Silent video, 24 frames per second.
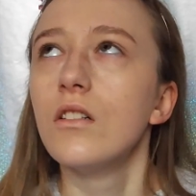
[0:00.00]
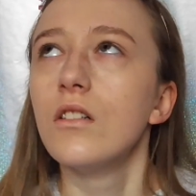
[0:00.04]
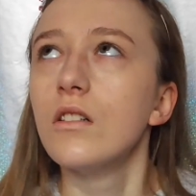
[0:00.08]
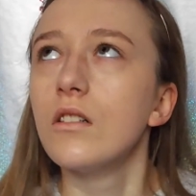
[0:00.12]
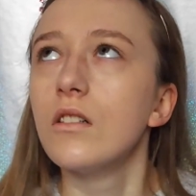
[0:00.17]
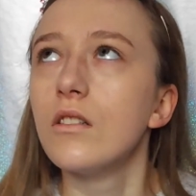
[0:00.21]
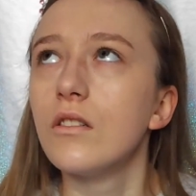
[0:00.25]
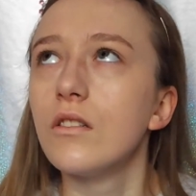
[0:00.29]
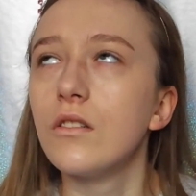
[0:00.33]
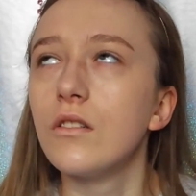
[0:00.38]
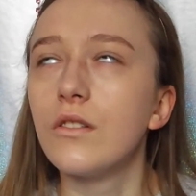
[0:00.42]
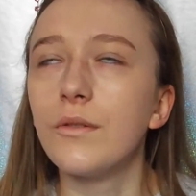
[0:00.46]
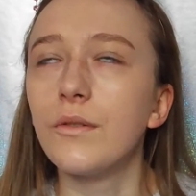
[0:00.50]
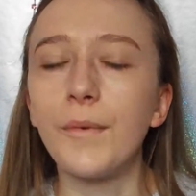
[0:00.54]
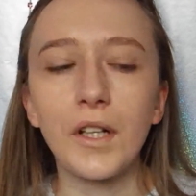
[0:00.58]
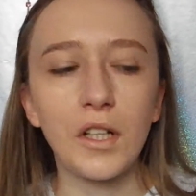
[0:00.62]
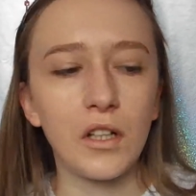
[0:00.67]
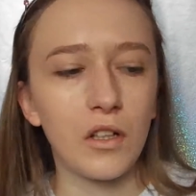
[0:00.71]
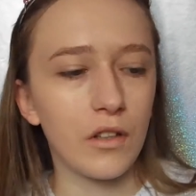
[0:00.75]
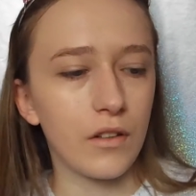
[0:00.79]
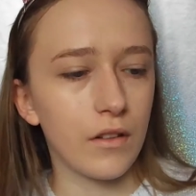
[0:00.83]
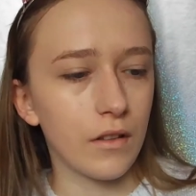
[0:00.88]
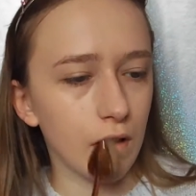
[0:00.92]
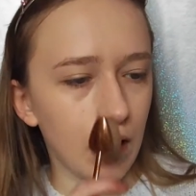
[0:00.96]
Oh
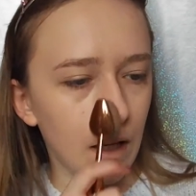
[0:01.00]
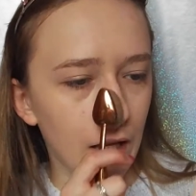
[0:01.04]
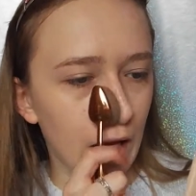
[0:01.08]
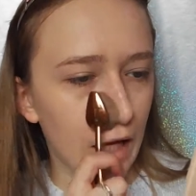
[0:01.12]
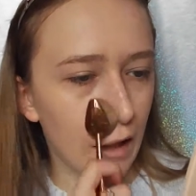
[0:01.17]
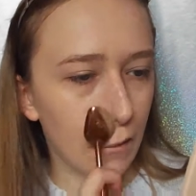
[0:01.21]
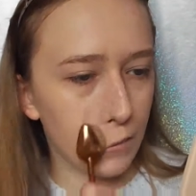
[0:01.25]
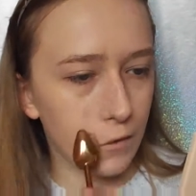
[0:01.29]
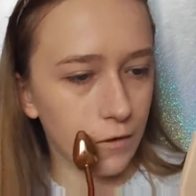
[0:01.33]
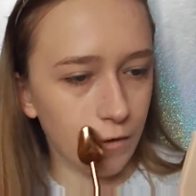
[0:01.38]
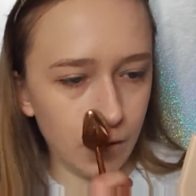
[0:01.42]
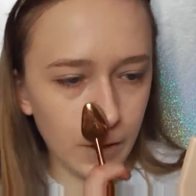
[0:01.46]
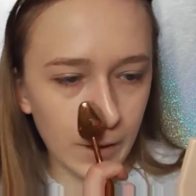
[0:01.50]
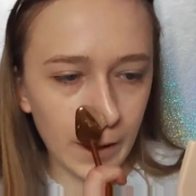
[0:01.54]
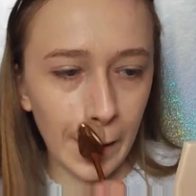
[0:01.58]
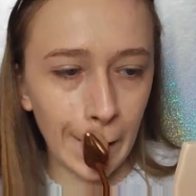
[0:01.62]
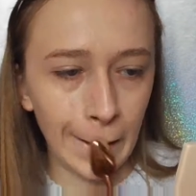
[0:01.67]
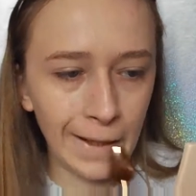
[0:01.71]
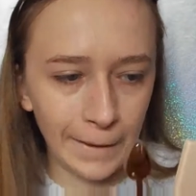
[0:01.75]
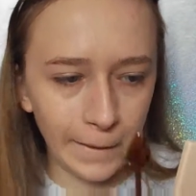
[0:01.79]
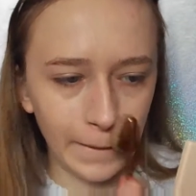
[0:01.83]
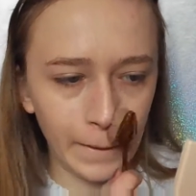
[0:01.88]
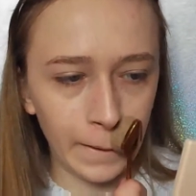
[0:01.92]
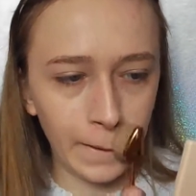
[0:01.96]
god, I absolutely
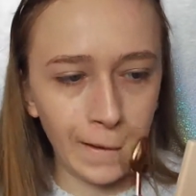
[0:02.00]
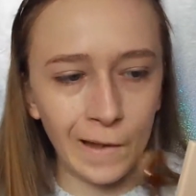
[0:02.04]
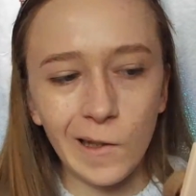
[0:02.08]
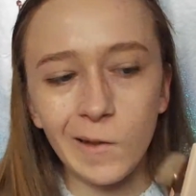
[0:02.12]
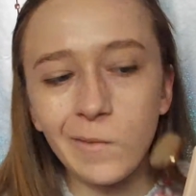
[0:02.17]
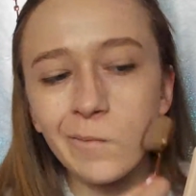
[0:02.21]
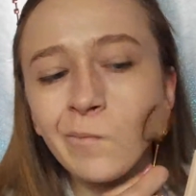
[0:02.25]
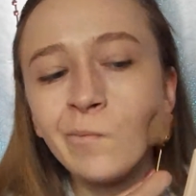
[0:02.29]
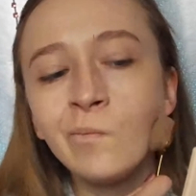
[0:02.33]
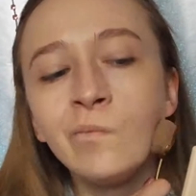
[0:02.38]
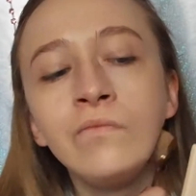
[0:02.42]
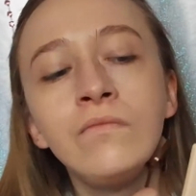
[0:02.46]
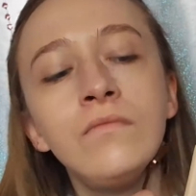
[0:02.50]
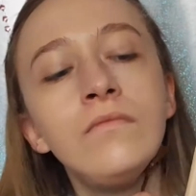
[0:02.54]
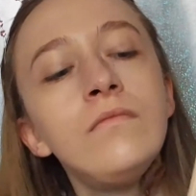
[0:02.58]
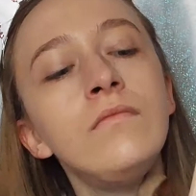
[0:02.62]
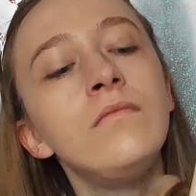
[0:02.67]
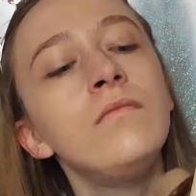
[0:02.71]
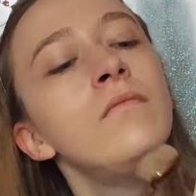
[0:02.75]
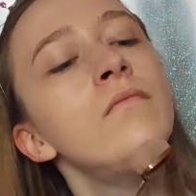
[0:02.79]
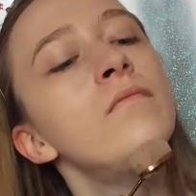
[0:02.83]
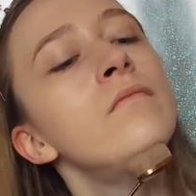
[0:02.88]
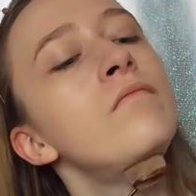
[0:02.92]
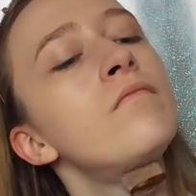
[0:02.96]
hated it.
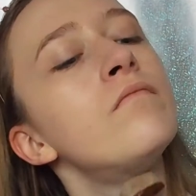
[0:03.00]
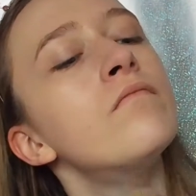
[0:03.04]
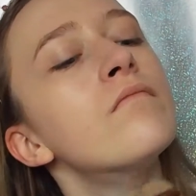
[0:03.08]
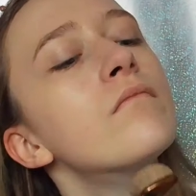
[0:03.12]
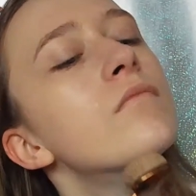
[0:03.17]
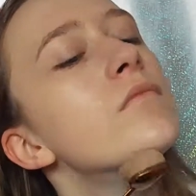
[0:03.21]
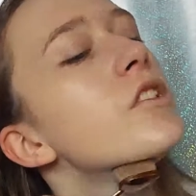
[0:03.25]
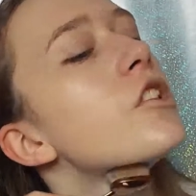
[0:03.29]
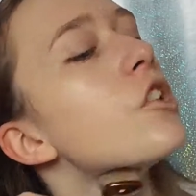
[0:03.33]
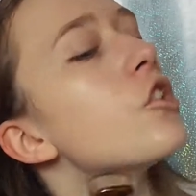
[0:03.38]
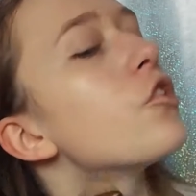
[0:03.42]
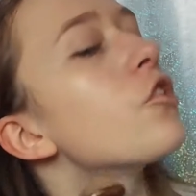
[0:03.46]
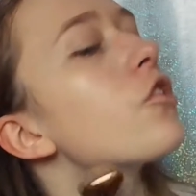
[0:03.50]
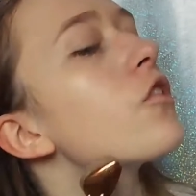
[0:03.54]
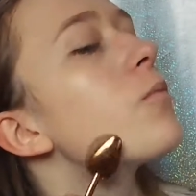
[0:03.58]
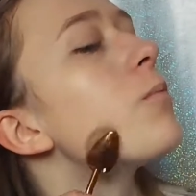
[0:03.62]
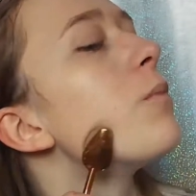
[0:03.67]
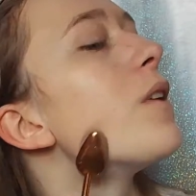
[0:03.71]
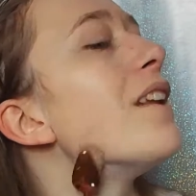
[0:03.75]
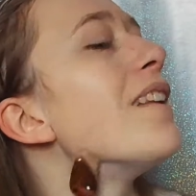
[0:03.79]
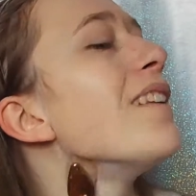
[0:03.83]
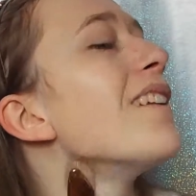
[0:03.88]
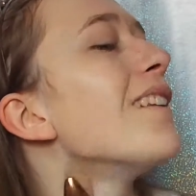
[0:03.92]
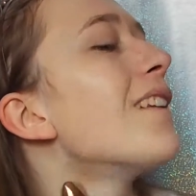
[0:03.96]
Make sure it's
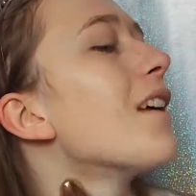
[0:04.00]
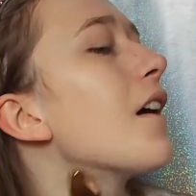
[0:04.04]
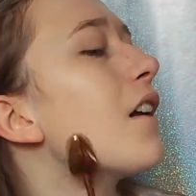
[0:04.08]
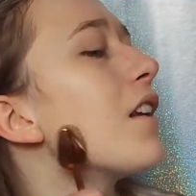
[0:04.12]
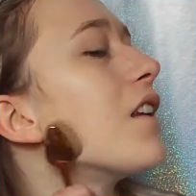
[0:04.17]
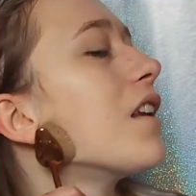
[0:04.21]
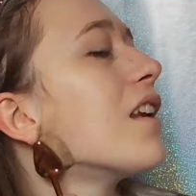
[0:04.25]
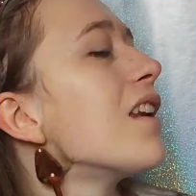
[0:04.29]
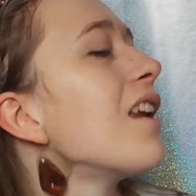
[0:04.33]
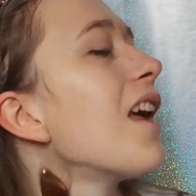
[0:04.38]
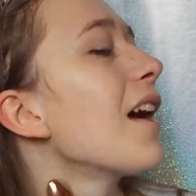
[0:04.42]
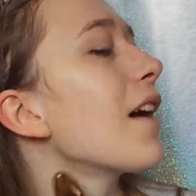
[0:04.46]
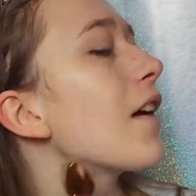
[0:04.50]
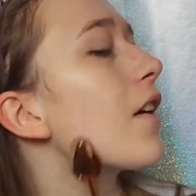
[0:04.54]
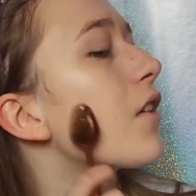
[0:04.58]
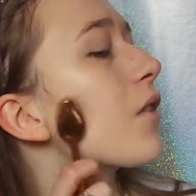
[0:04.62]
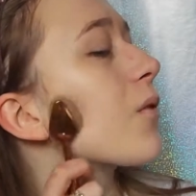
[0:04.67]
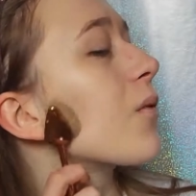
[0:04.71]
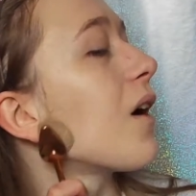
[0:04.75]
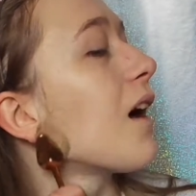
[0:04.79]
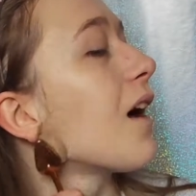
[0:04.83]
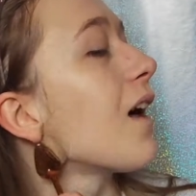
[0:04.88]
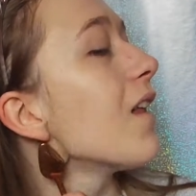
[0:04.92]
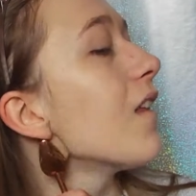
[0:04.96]
blended down your neck
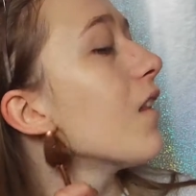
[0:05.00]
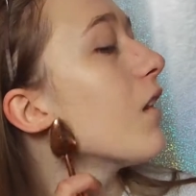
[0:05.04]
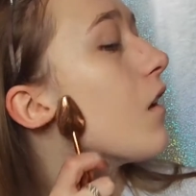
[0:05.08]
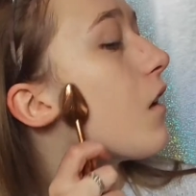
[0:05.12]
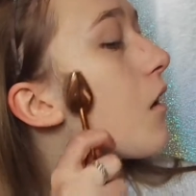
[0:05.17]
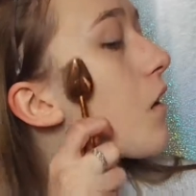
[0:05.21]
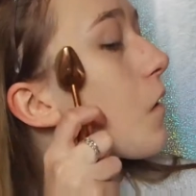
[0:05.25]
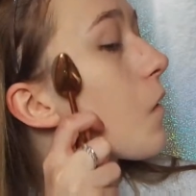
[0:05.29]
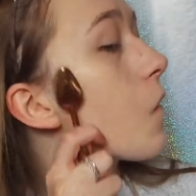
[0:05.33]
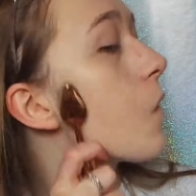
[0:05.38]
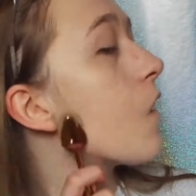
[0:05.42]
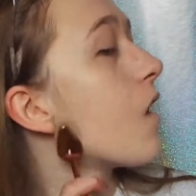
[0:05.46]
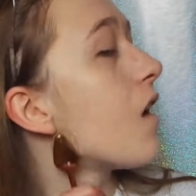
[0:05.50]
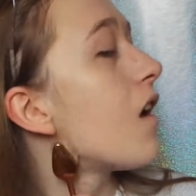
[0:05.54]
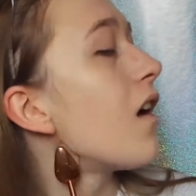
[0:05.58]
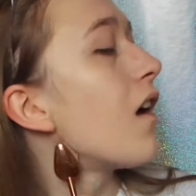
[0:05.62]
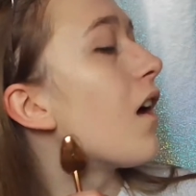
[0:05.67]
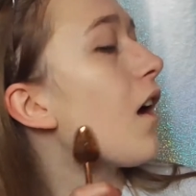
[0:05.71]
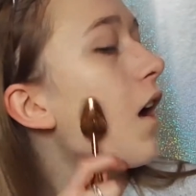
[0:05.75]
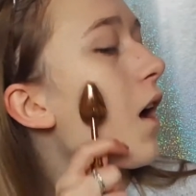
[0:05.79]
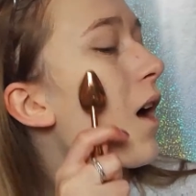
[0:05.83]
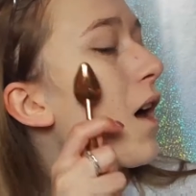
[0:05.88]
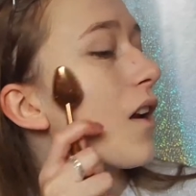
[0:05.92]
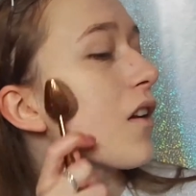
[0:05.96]
as well,
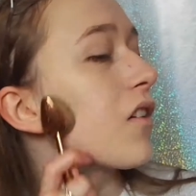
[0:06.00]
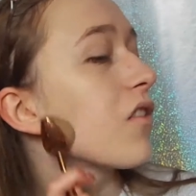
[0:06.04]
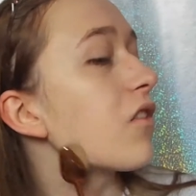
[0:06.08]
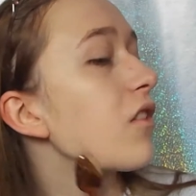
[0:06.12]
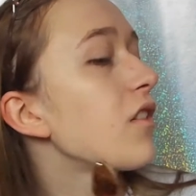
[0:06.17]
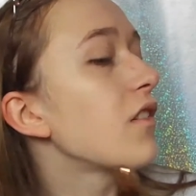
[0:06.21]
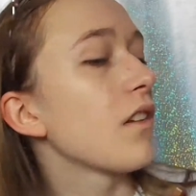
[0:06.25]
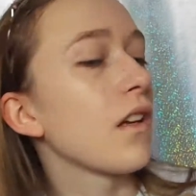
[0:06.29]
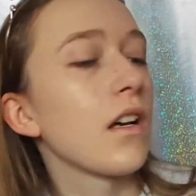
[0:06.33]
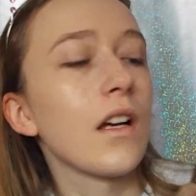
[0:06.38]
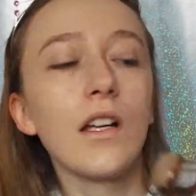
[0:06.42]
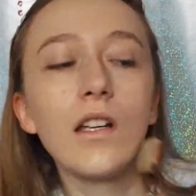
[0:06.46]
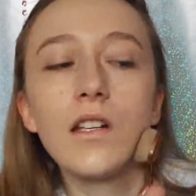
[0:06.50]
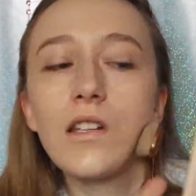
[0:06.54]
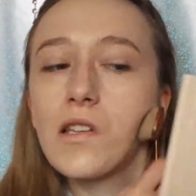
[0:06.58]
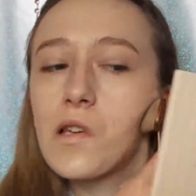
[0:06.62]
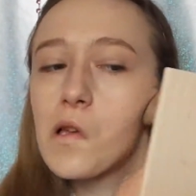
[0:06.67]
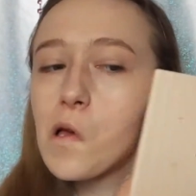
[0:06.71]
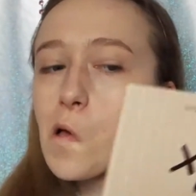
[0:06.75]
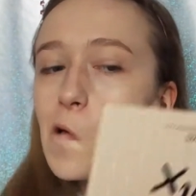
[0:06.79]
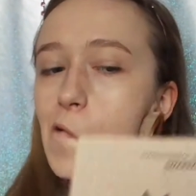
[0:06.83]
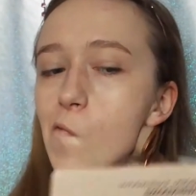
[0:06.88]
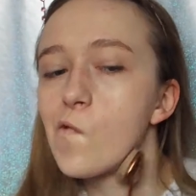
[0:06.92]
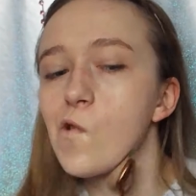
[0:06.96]
and on the side
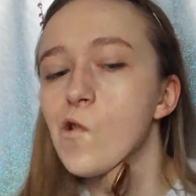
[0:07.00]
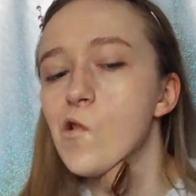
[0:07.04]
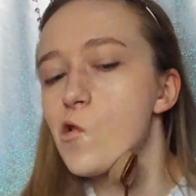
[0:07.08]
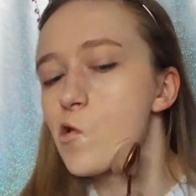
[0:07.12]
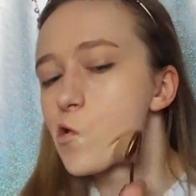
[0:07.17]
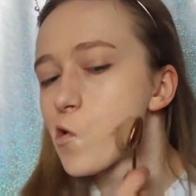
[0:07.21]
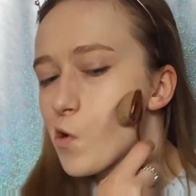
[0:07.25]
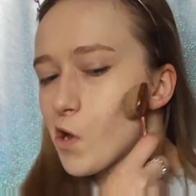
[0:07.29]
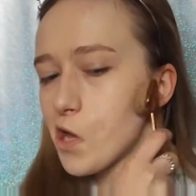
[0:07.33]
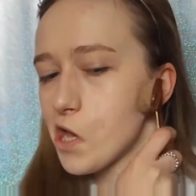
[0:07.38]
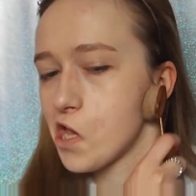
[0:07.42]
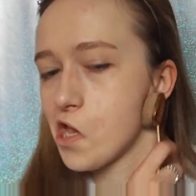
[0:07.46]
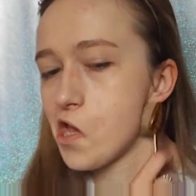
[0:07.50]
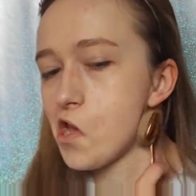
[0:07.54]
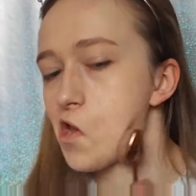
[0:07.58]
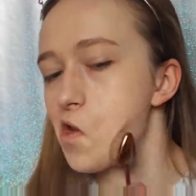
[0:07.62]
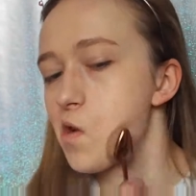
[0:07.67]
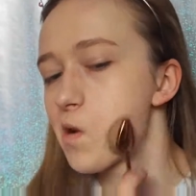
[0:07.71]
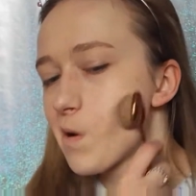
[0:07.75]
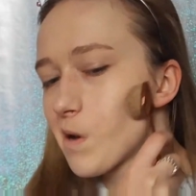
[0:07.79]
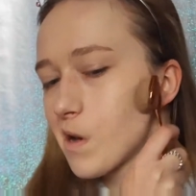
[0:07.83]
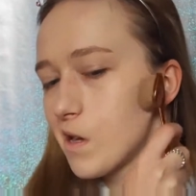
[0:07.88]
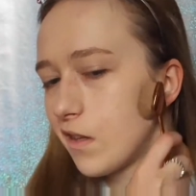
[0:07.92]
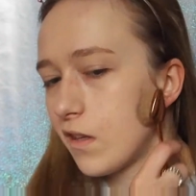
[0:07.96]
of your jaw
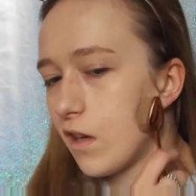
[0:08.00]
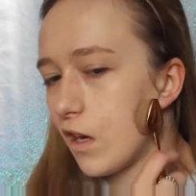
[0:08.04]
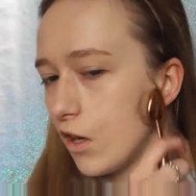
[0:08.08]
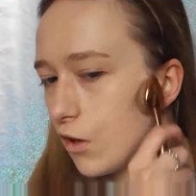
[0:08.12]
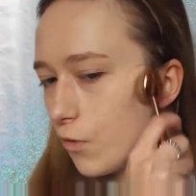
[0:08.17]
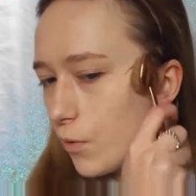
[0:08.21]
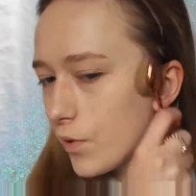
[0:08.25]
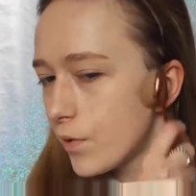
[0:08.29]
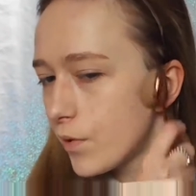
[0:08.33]
here, because I